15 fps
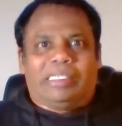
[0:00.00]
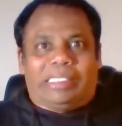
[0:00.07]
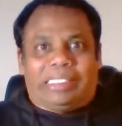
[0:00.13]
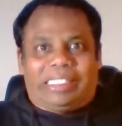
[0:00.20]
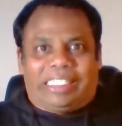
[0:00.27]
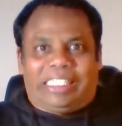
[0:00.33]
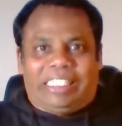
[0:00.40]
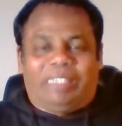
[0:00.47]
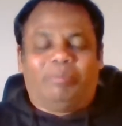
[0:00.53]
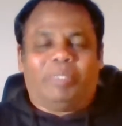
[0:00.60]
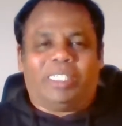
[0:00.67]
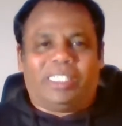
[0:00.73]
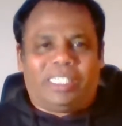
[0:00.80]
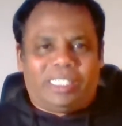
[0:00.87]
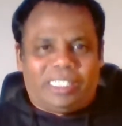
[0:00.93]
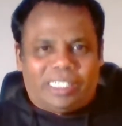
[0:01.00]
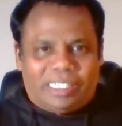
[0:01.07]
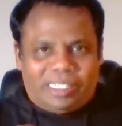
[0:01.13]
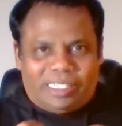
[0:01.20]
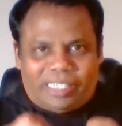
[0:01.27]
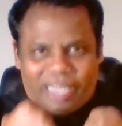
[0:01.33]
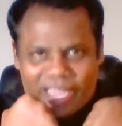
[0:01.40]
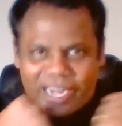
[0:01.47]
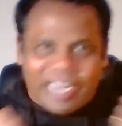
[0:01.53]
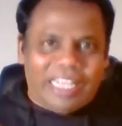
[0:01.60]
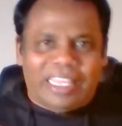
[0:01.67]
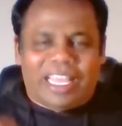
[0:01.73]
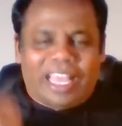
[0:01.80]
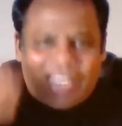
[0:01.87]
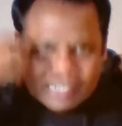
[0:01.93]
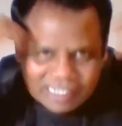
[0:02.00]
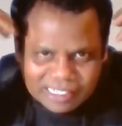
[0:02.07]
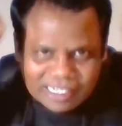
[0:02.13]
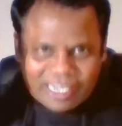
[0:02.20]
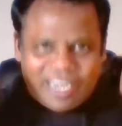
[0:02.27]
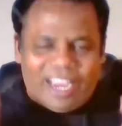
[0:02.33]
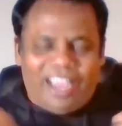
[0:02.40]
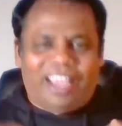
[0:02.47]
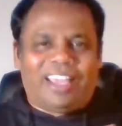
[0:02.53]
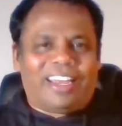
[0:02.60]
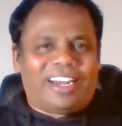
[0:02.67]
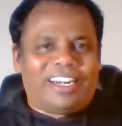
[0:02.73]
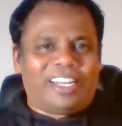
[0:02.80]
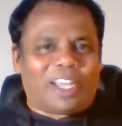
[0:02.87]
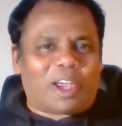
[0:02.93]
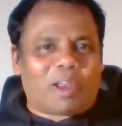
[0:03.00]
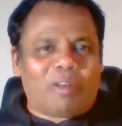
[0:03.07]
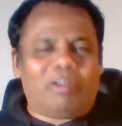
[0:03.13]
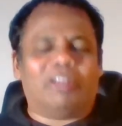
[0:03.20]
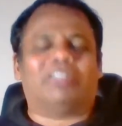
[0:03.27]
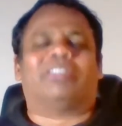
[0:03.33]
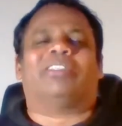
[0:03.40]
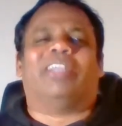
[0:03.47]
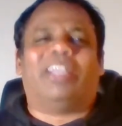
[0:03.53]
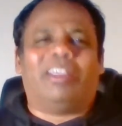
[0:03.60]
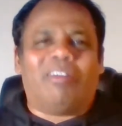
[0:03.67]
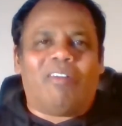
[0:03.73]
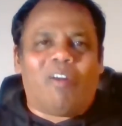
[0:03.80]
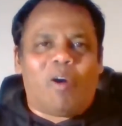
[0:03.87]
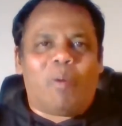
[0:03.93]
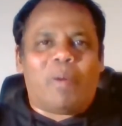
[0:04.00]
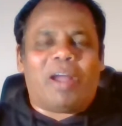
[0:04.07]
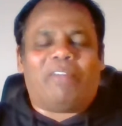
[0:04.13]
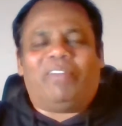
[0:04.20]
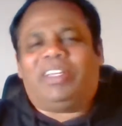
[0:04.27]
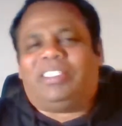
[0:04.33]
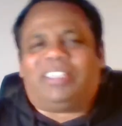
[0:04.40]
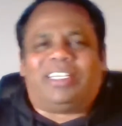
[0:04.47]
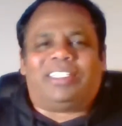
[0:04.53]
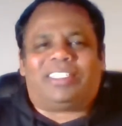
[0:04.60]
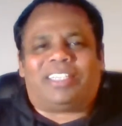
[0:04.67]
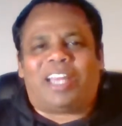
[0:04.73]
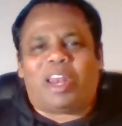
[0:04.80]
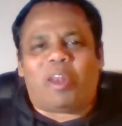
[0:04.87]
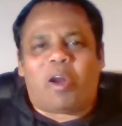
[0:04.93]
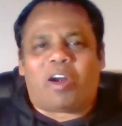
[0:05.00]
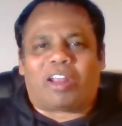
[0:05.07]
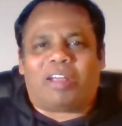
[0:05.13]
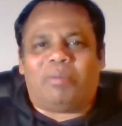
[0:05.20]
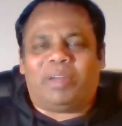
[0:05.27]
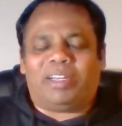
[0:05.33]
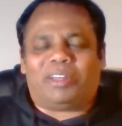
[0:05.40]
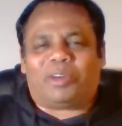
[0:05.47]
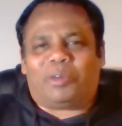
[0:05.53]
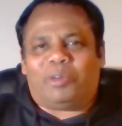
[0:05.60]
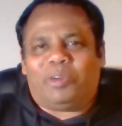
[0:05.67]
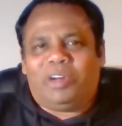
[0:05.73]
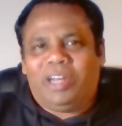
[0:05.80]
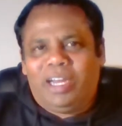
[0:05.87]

screaming and tearing their hair and their clothes, saying, "Oh, my visa is still not coming through.